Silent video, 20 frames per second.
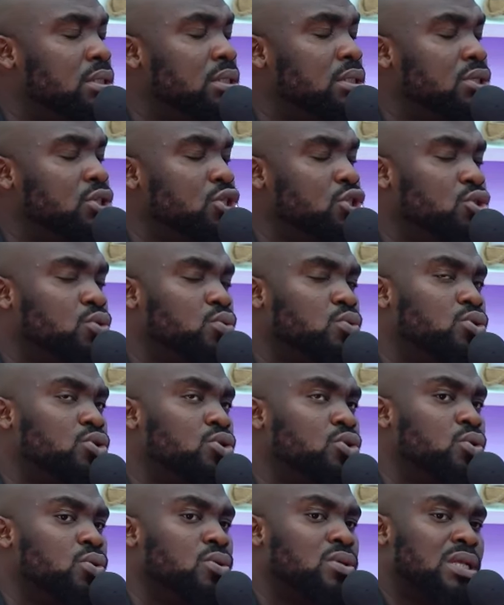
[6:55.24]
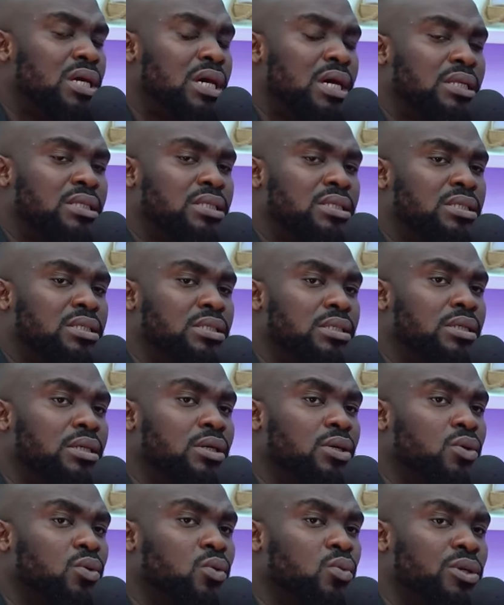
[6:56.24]
you will know that
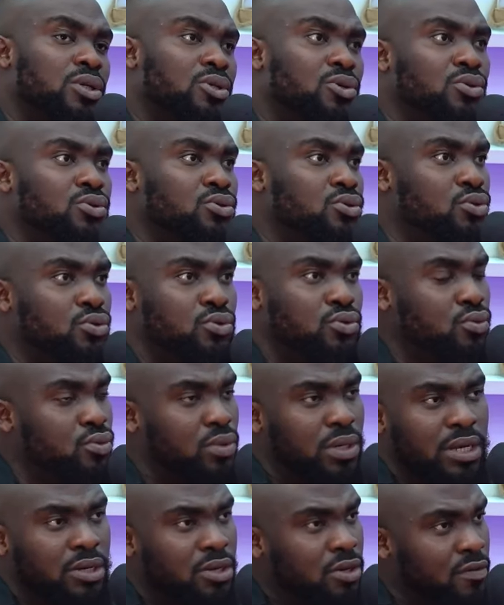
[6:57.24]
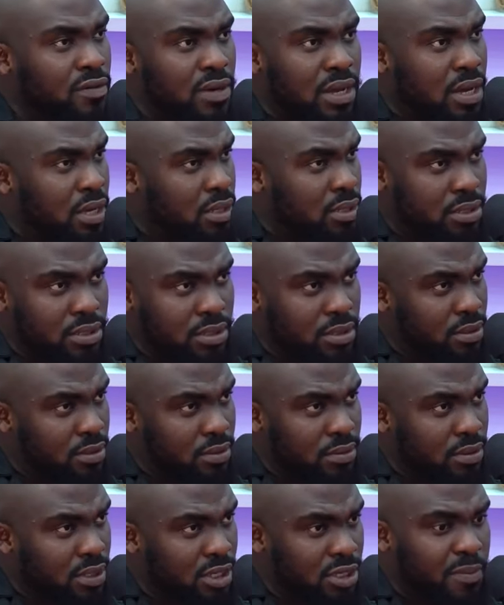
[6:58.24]
we don't do any of that.
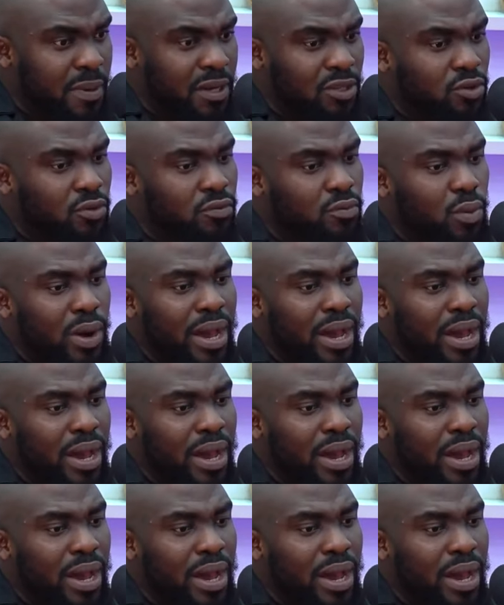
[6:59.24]
It's part of why